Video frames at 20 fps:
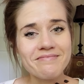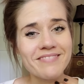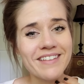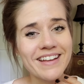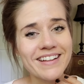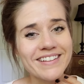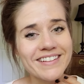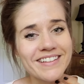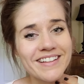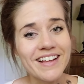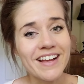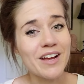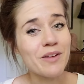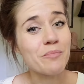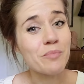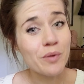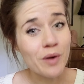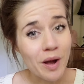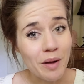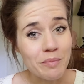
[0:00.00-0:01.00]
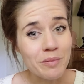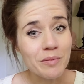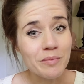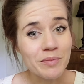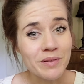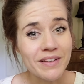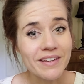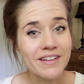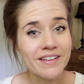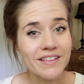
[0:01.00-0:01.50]
and
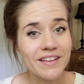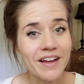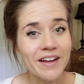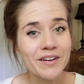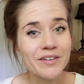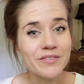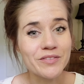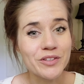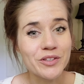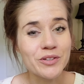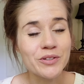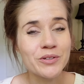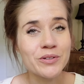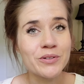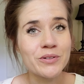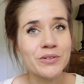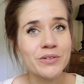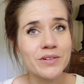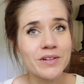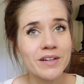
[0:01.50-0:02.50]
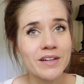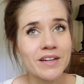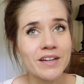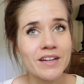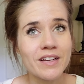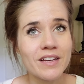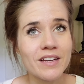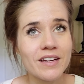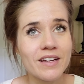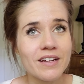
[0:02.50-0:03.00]
probably a lot of you,
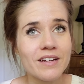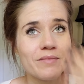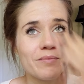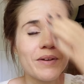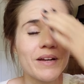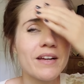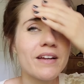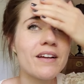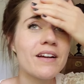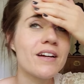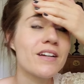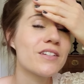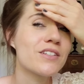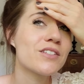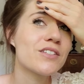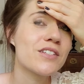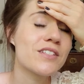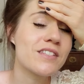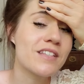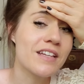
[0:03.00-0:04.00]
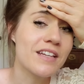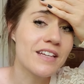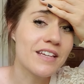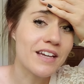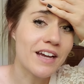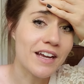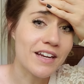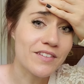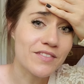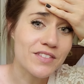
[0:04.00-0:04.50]
my gosh, just any
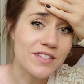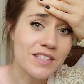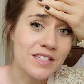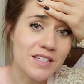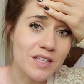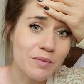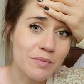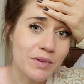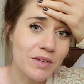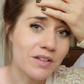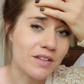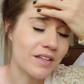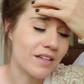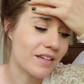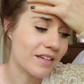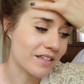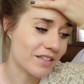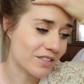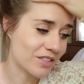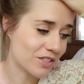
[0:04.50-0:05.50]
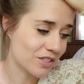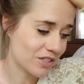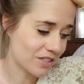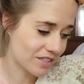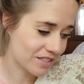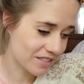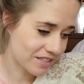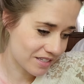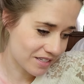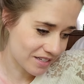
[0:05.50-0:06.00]
kind of stimulant is
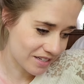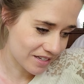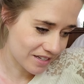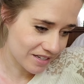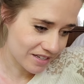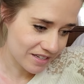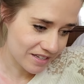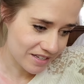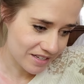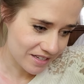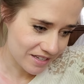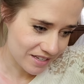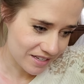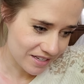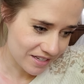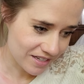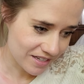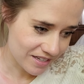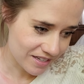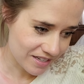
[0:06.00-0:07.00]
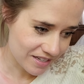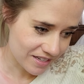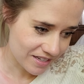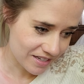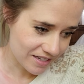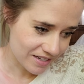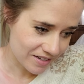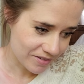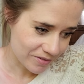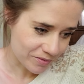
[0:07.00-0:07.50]
just
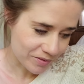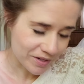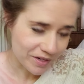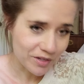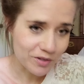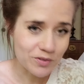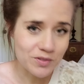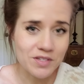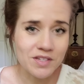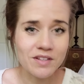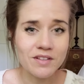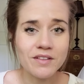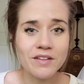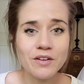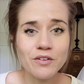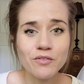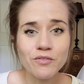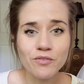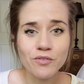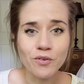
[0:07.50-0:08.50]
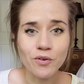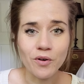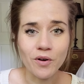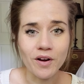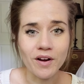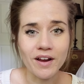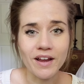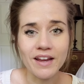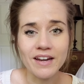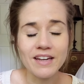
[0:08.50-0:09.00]
what I used to live
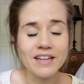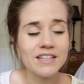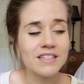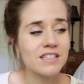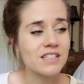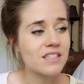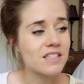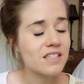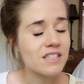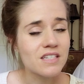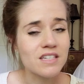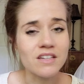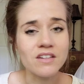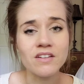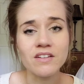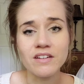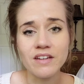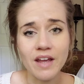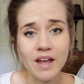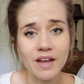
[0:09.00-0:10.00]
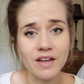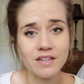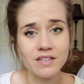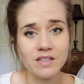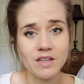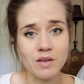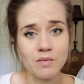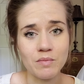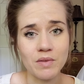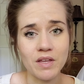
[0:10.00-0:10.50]
for, and it still nags
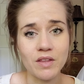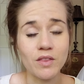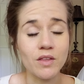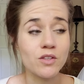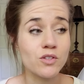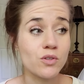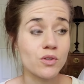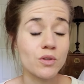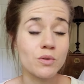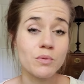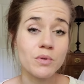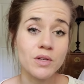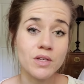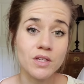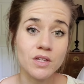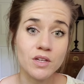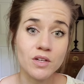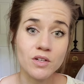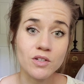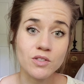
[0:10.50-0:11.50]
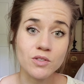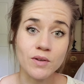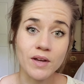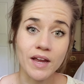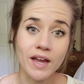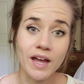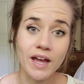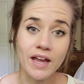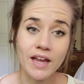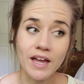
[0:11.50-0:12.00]
at me. So there were years,
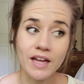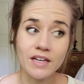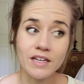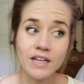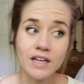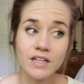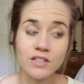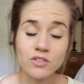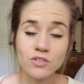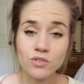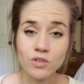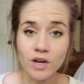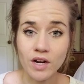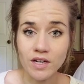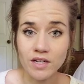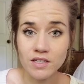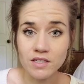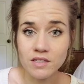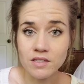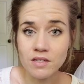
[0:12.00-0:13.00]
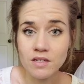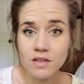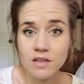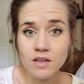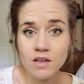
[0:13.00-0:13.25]
I had gastritis